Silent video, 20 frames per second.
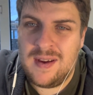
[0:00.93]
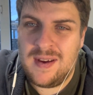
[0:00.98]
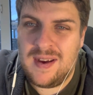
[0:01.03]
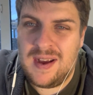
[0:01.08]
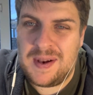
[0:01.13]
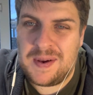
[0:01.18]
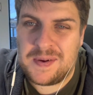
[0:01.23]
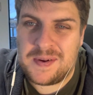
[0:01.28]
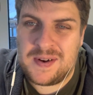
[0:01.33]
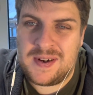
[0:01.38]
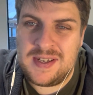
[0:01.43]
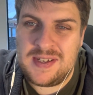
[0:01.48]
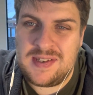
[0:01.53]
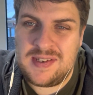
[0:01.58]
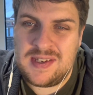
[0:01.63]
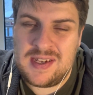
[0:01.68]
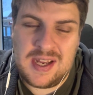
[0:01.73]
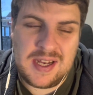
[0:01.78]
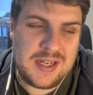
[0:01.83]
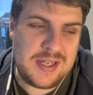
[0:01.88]
Hello
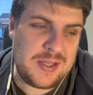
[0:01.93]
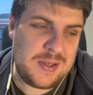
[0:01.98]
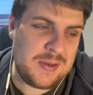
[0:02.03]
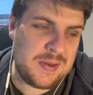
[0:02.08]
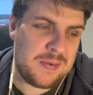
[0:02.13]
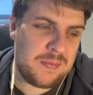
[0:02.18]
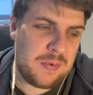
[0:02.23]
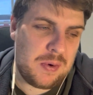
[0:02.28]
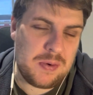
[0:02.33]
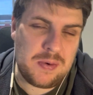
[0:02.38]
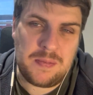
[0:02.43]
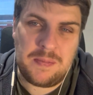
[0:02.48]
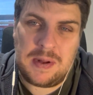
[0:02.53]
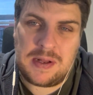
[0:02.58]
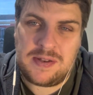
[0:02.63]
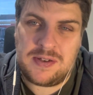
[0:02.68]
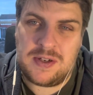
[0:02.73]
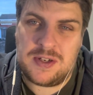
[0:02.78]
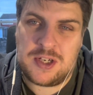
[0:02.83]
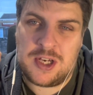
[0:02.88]
guys, how you doing? Welcome
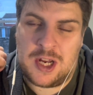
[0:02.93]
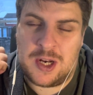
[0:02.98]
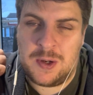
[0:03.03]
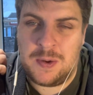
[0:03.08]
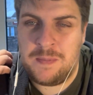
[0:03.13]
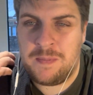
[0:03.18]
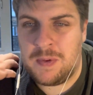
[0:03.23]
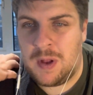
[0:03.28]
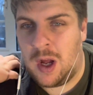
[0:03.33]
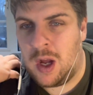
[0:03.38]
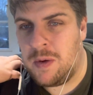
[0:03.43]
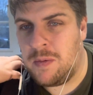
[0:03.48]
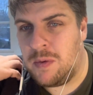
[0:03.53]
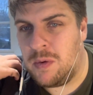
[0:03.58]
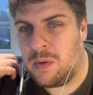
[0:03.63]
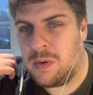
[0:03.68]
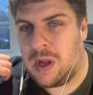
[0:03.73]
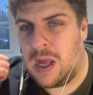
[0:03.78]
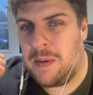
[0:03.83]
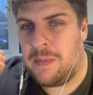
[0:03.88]
back to the channel. I hope
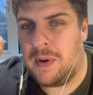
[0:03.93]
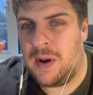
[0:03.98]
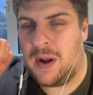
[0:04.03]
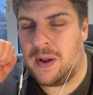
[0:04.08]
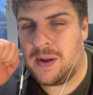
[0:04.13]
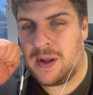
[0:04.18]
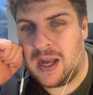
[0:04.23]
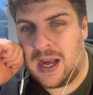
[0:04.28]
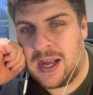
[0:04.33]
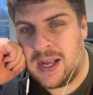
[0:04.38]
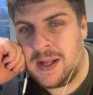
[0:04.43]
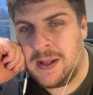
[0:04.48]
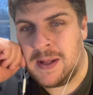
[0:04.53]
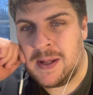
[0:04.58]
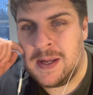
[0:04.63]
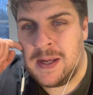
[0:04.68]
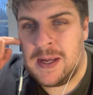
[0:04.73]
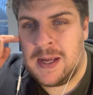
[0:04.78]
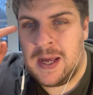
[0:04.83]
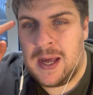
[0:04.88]
you're all keeping okay.
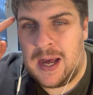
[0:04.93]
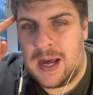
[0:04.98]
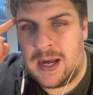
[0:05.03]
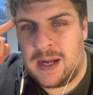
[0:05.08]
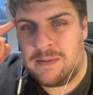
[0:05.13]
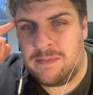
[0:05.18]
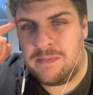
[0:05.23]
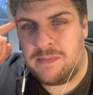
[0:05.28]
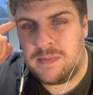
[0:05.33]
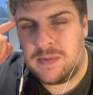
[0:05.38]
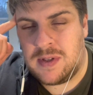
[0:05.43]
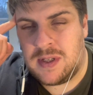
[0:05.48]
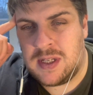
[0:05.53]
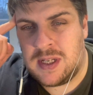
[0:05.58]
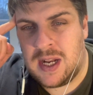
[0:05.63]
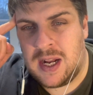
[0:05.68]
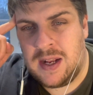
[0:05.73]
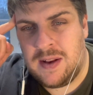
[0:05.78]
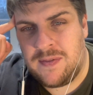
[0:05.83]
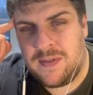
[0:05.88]
Um,
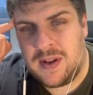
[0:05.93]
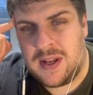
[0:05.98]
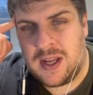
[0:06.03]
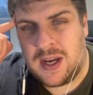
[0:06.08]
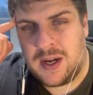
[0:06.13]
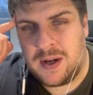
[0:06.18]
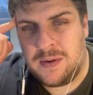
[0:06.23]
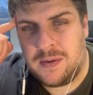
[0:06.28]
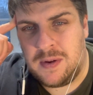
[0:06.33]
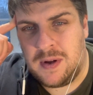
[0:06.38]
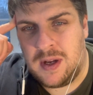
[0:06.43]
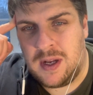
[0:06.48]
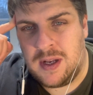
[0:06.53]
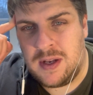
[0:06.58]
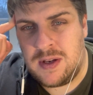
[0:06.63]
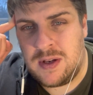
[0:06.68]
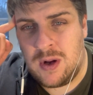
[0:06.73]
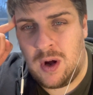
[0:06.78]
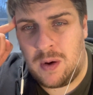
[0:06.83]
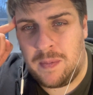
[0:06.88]
today's video
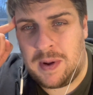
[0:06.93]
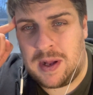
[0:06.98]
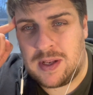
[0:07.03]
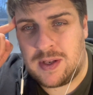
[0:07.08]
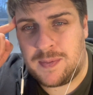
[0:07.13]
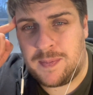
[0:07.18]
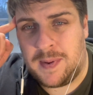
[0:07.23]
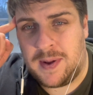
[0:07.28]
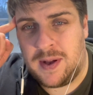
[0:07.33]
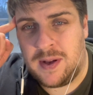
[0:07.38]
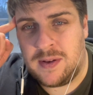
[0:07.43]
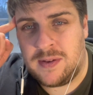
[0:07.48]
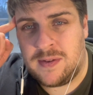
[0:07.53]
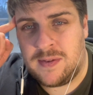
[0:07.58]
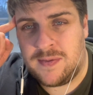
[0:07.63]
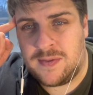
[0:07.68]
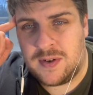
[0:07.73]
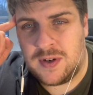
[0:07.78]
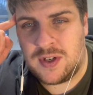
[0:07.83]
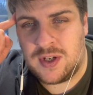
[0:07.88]
is not about Spurs
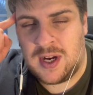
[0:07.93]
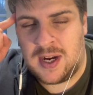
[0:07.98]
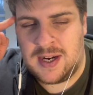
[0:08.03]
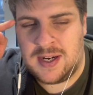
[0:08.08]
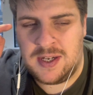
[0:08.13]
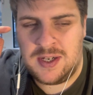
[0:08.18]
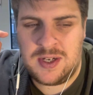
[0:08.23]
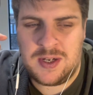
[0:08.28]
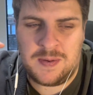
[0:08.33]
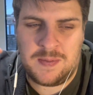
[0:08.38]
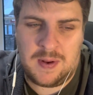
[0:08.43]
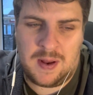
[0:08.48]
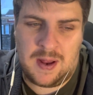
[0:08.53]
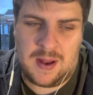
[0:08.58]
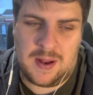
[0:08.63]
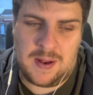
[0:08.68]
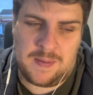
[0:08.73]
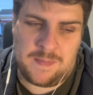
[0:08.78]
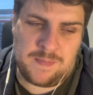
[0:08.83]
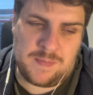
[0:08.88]
for a change,
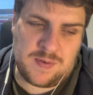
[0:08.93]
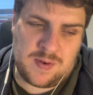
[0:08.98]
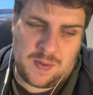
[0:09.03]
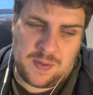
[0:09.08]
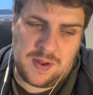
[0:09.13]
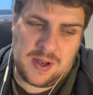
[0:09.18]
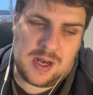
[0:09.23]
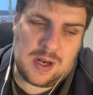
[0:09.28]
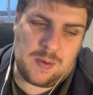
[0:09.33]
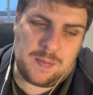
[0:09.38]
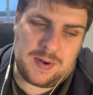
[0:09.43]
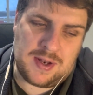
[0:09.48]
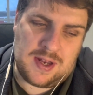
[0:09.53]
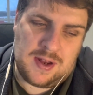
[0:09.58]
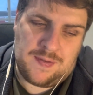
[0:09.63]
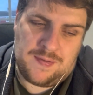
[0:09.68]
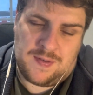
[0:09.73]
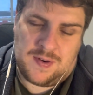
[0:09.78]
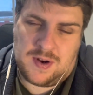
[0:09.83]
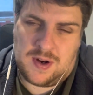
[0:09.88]
um, something a little bit
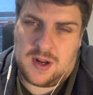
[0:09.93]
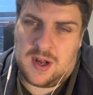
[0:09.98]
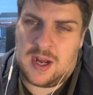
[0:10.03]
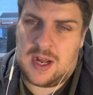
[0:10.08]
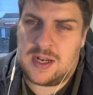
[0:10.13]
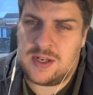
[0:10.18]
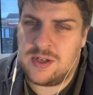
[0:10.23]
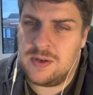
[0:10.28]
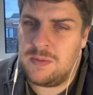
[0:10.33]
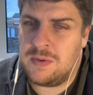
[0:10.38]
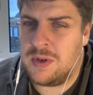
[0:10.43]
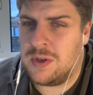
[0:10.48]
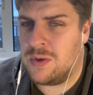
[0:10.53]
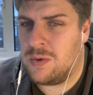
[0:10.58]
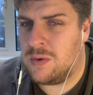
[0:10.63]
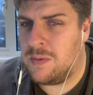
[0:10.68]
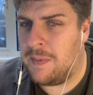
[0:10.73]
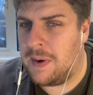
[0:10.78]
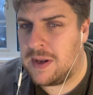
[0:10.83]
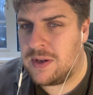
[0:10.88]
different. I actually want to
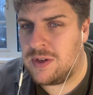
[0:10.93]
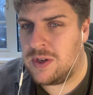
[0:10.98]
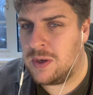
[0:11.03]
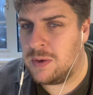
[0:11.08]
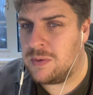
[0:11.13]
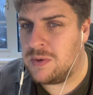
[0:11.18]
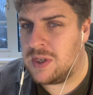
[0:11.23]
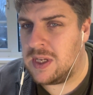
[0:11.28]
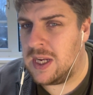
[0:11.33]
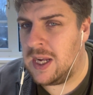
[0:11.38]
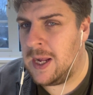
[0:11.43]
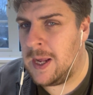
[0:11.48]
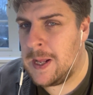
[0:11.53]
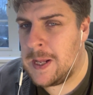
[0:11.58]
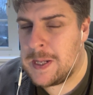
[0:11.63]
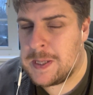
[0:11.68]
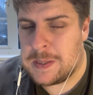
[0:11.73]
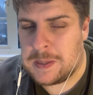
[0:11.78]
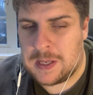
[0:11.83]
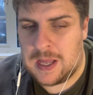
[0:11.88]
talk about Chelsea.
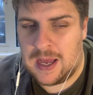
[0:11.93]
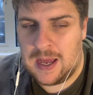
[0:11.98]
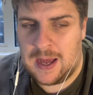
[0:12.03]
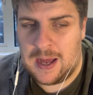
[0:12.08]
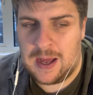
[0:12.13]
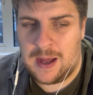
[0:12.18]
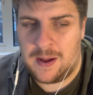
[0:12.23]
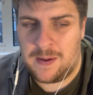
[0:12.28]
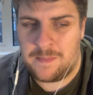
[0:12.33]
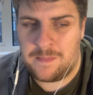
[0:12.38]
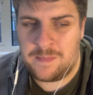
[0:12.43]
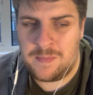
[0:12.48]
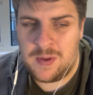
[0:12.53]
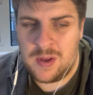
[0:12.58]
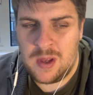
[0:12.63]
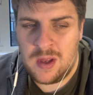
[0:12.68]
Um,